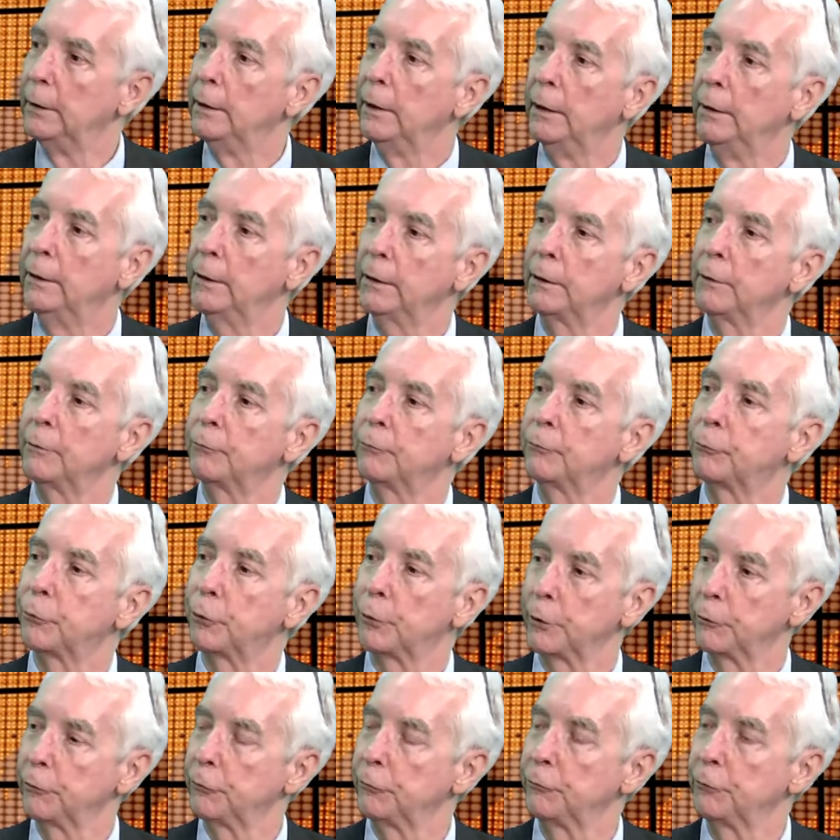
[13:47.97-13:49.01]
eh, for
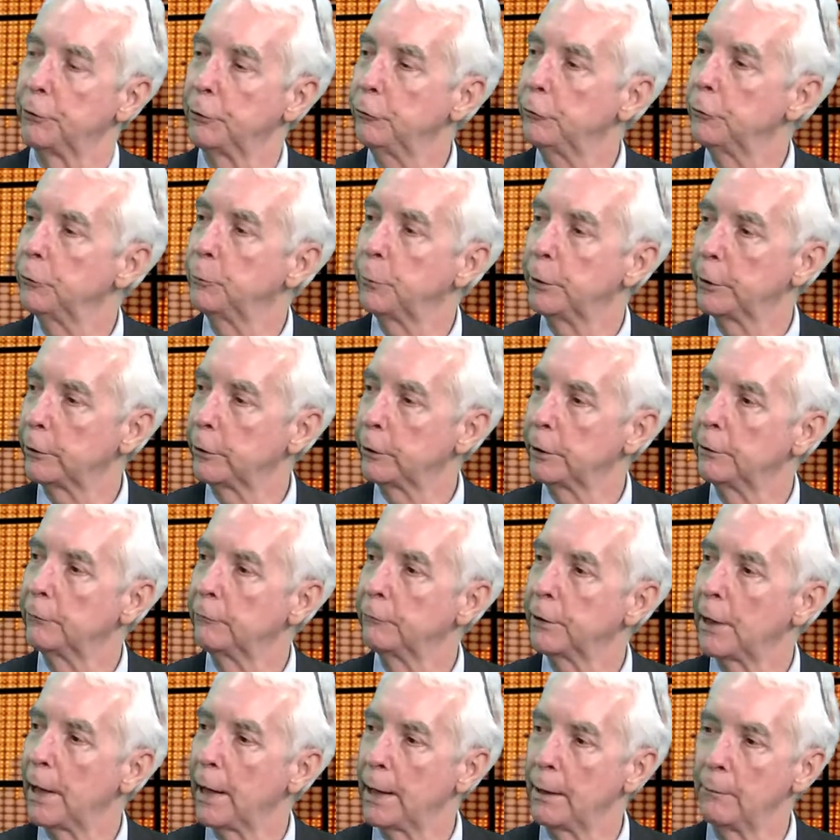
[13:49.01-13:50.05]
a sufficient period of
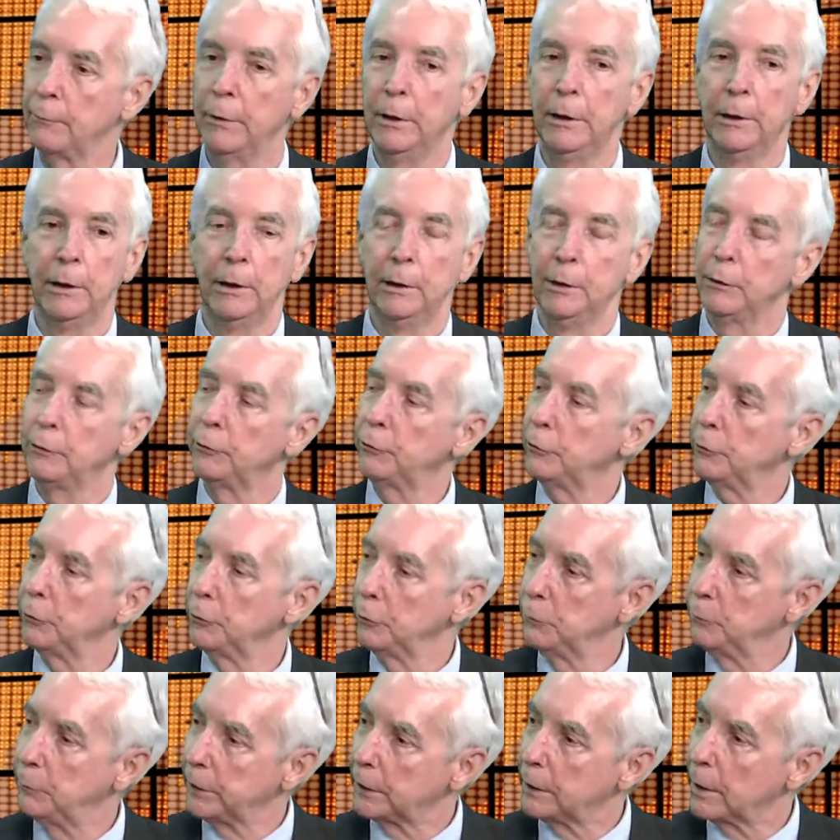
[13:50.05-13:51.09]
time to
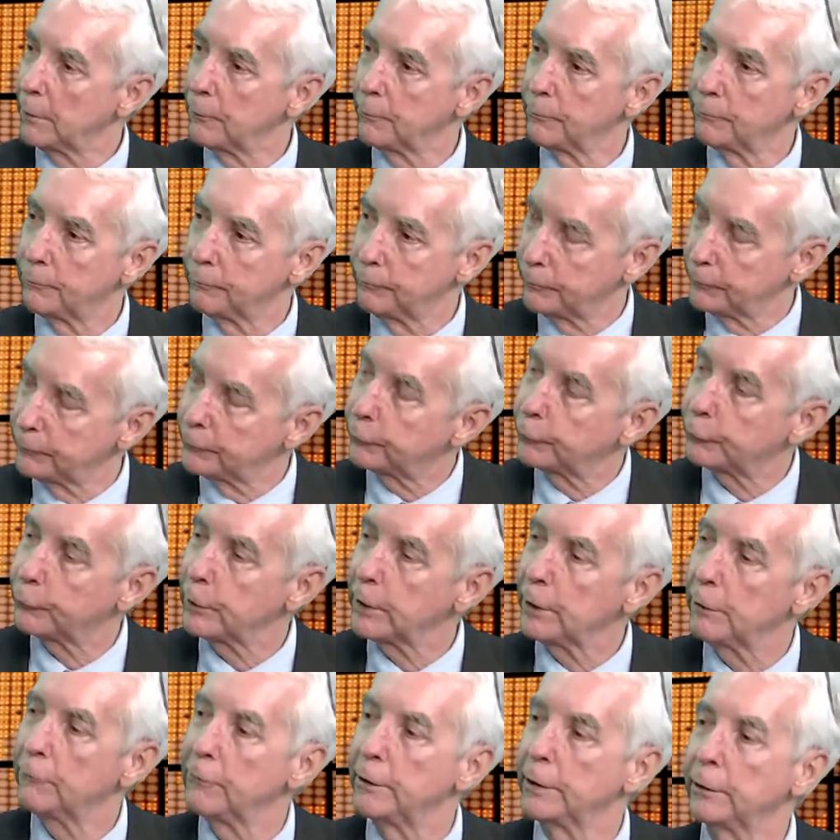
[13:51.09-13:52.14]
become free
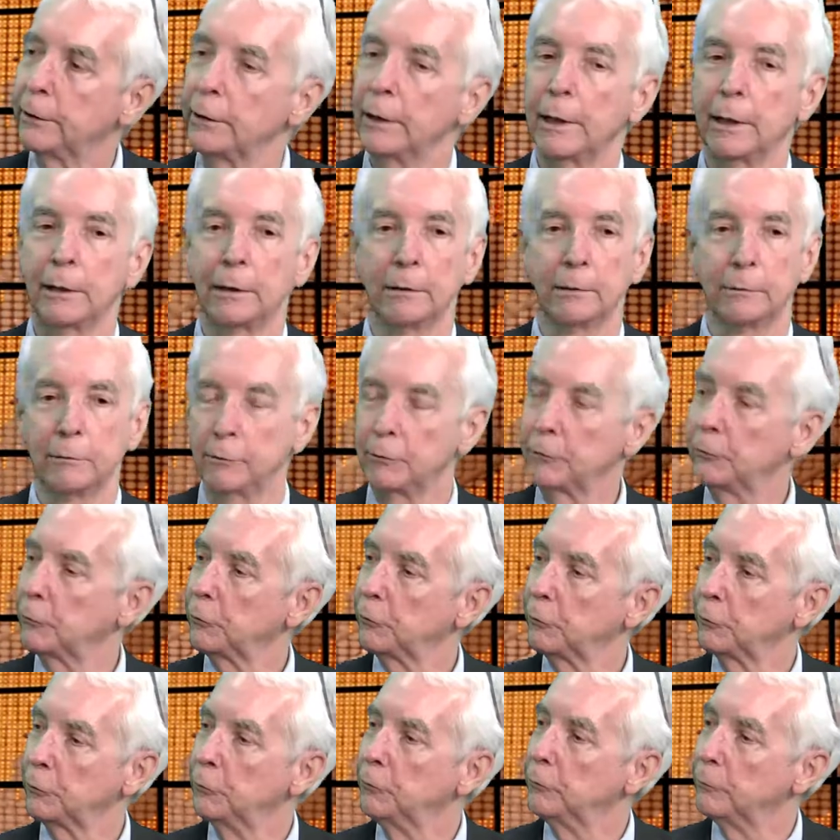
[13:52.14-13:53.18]
of it and
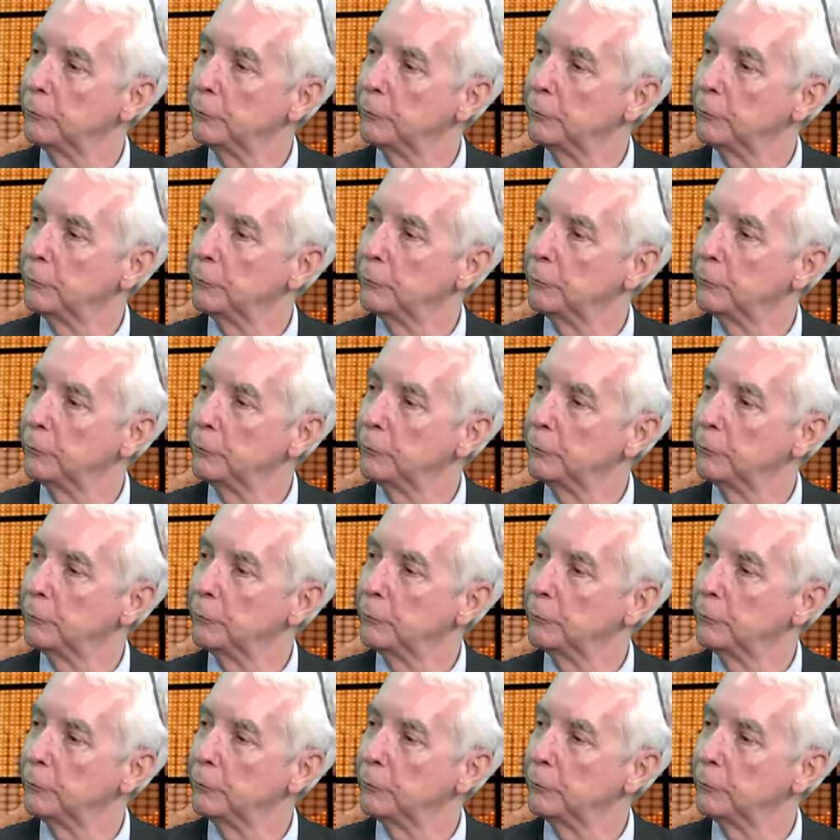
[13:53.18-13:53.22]
to